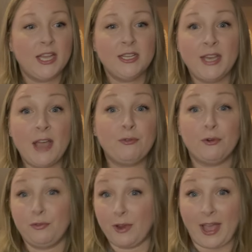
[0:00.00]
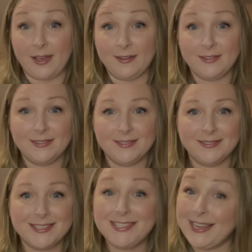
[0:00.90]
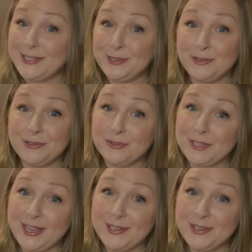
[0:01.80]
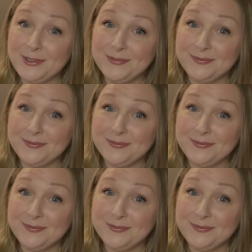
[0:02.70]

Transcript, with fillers: never forget. Stay tuned for day two.